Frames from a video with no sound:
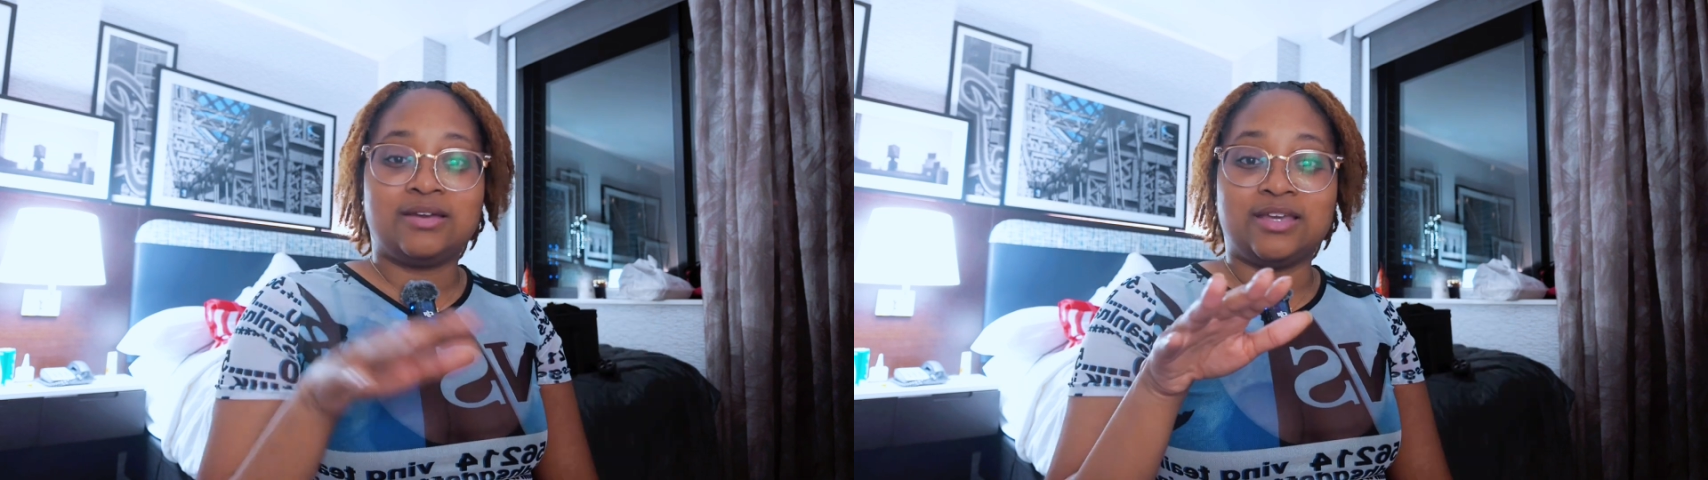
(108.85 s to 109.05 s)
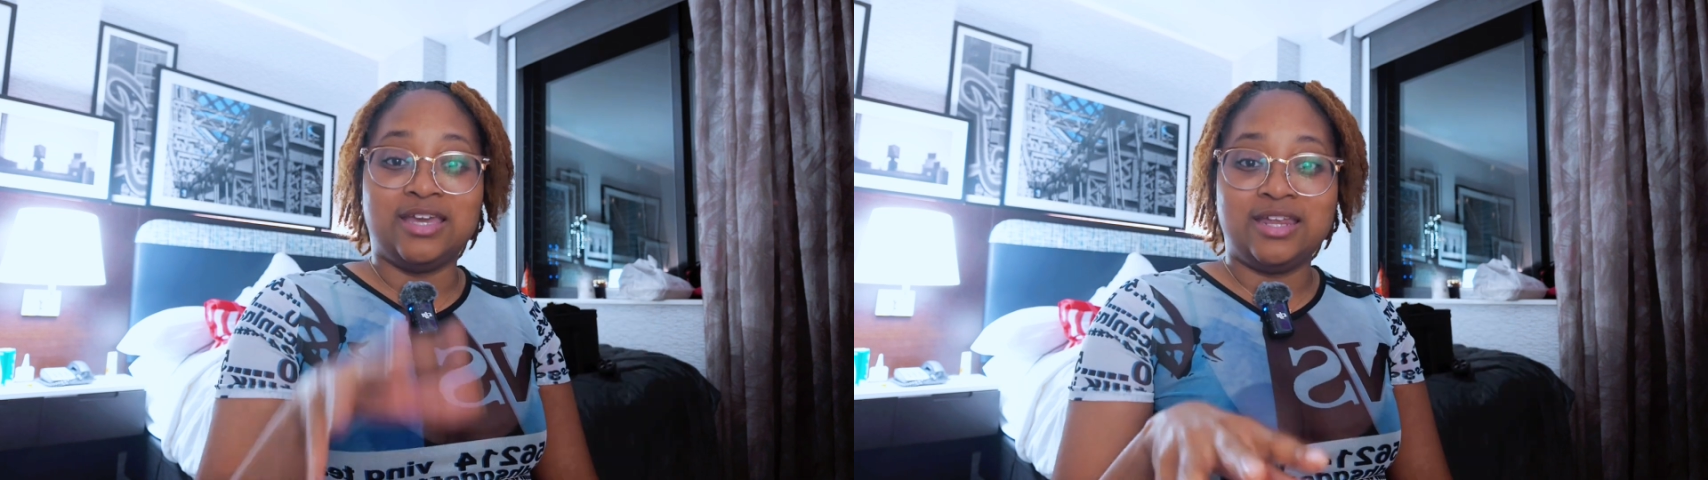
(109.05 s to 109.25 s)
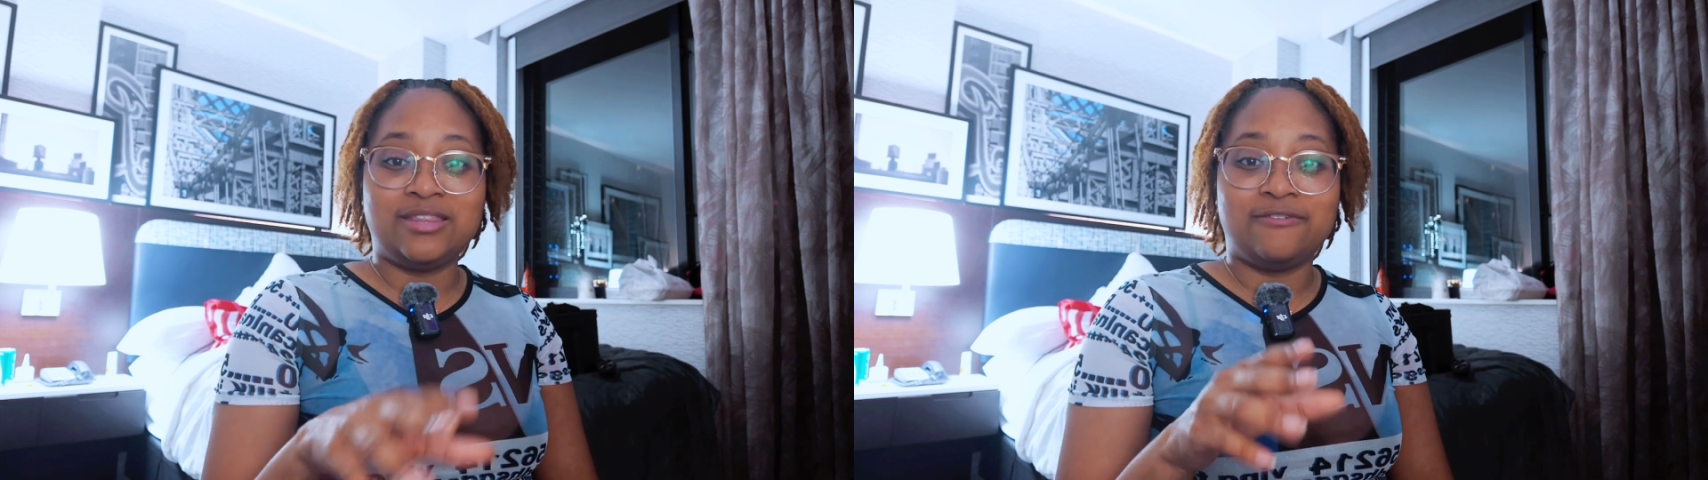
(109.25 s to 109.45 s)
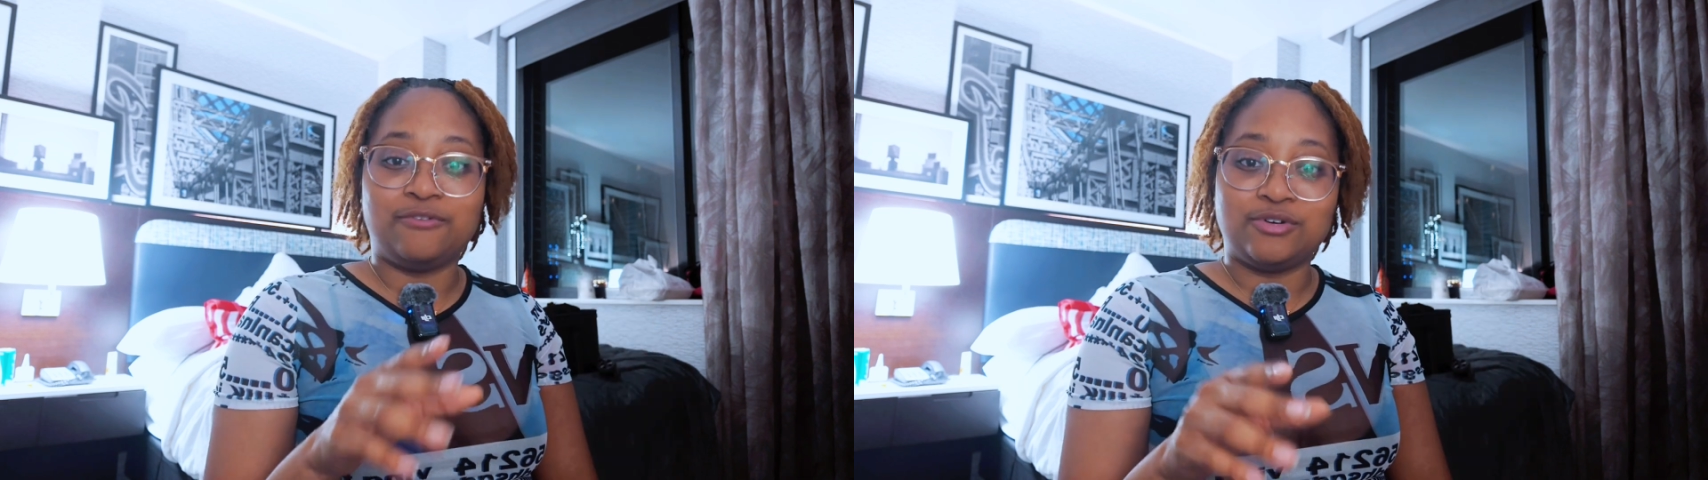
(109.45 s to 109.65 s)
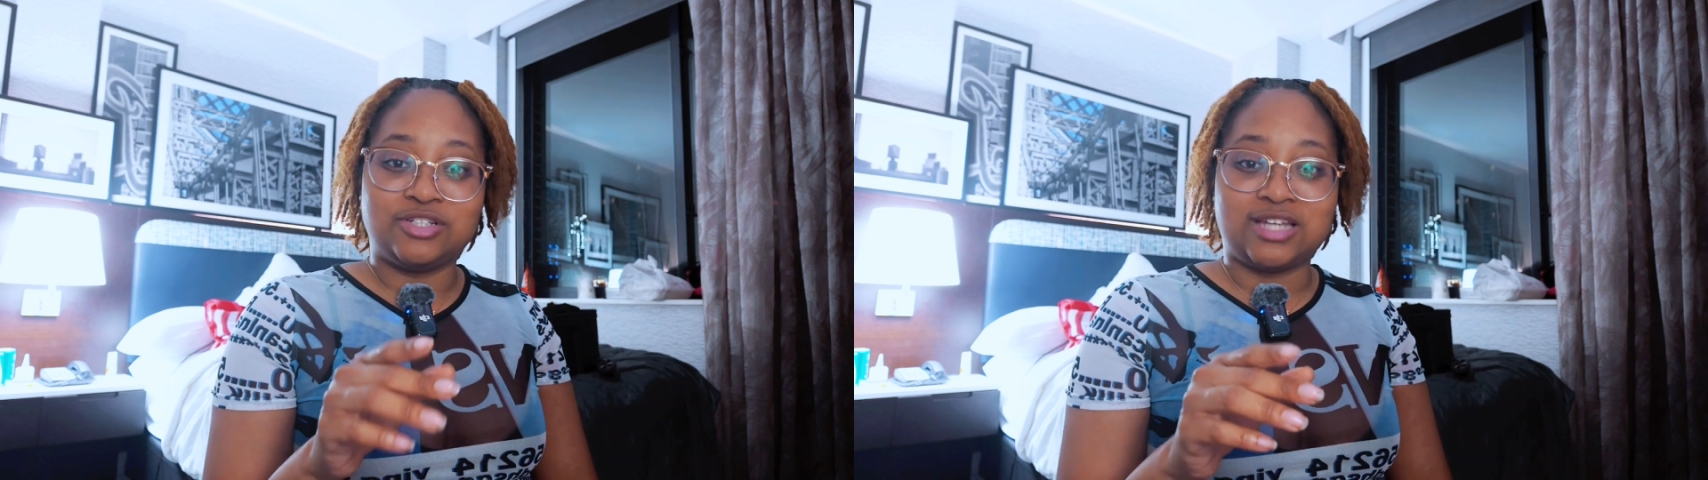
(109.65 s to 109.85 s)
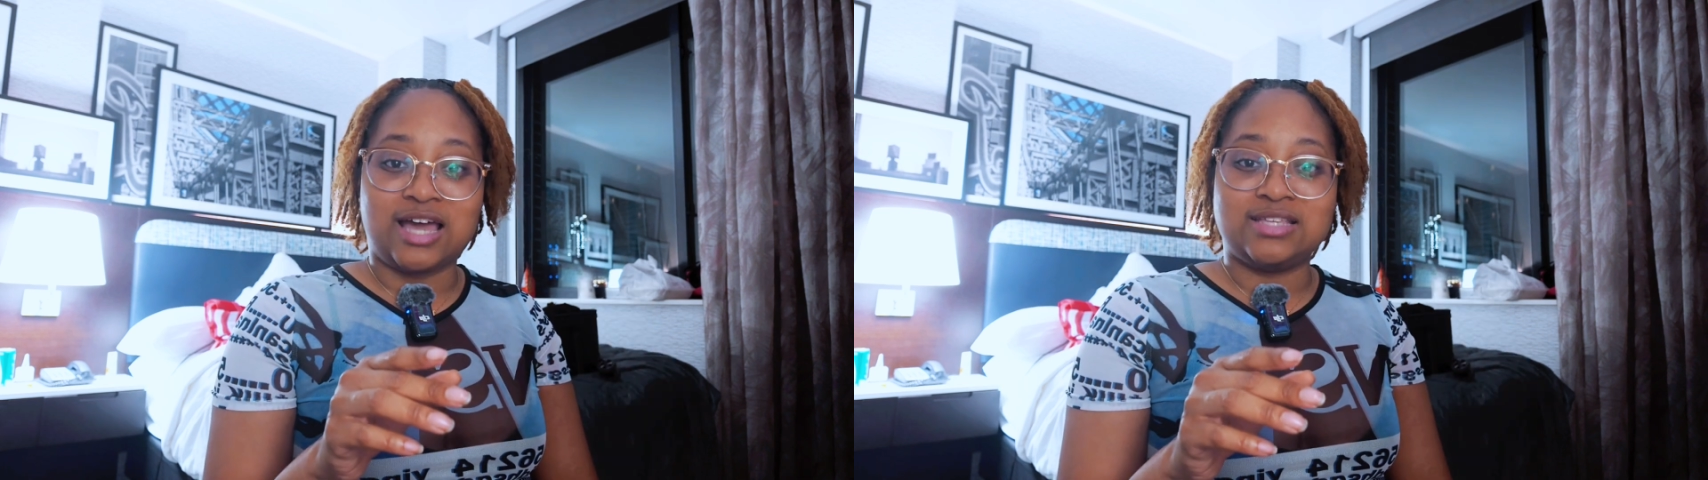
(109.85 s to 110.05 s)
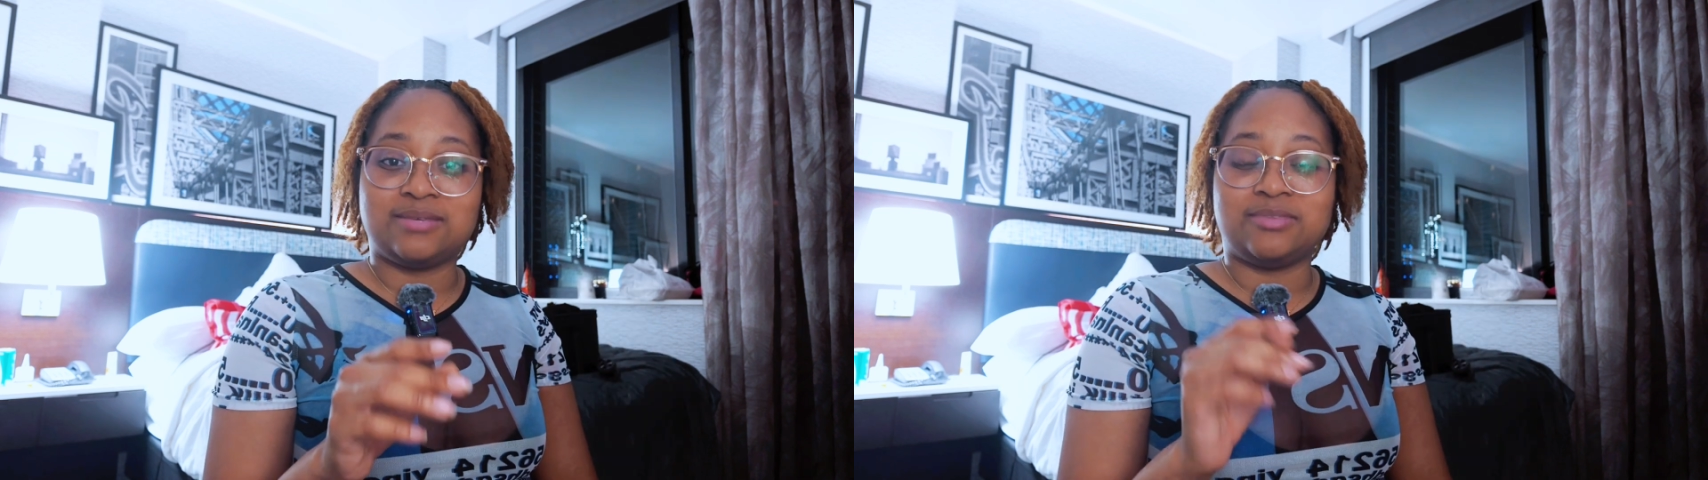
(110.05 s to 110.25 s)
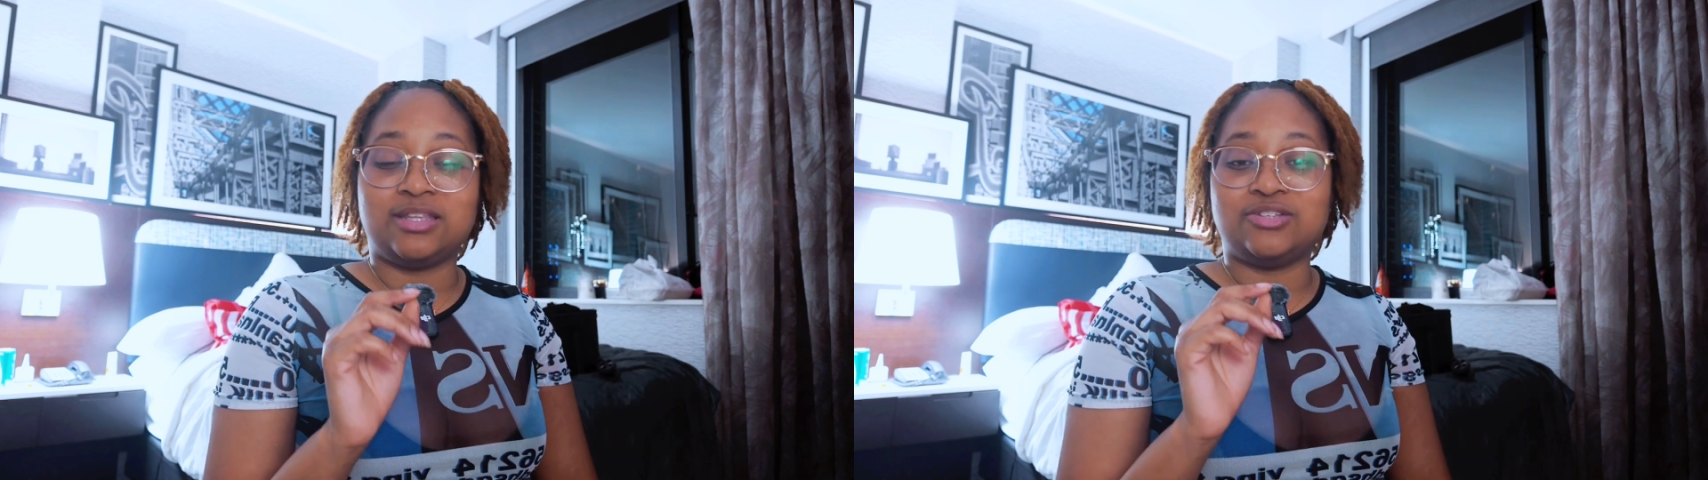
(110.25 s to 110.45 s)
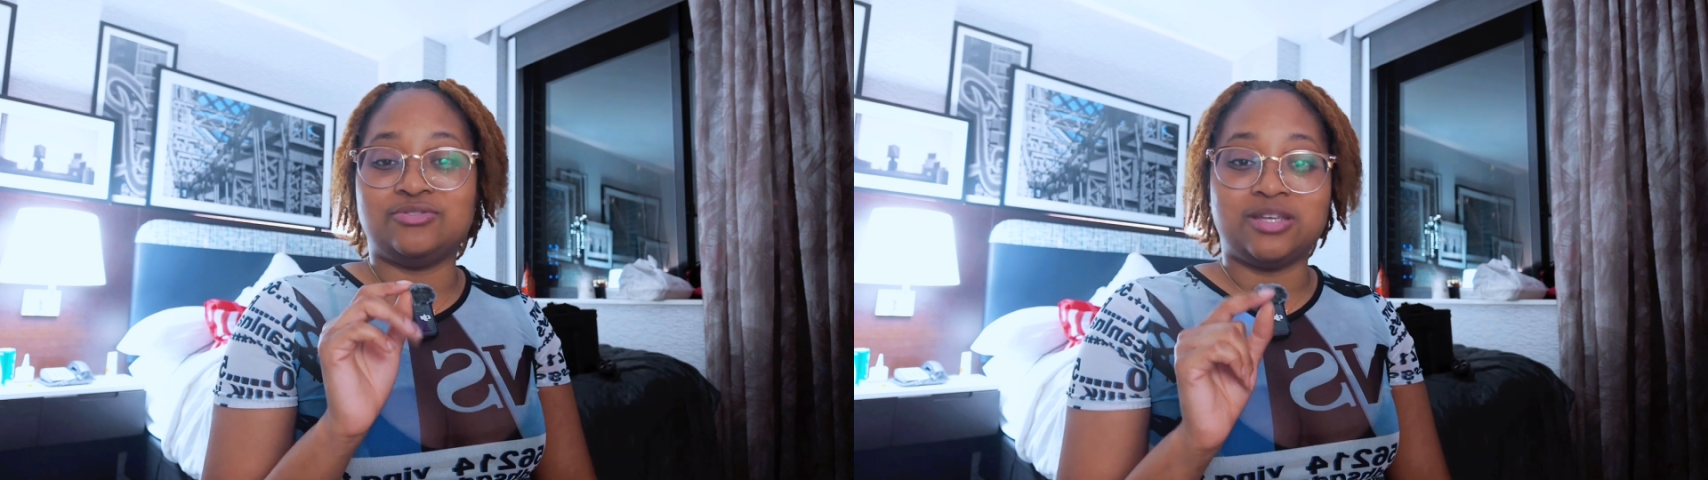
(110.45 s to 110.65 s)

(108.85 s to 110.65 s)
Getting the full shot is something that you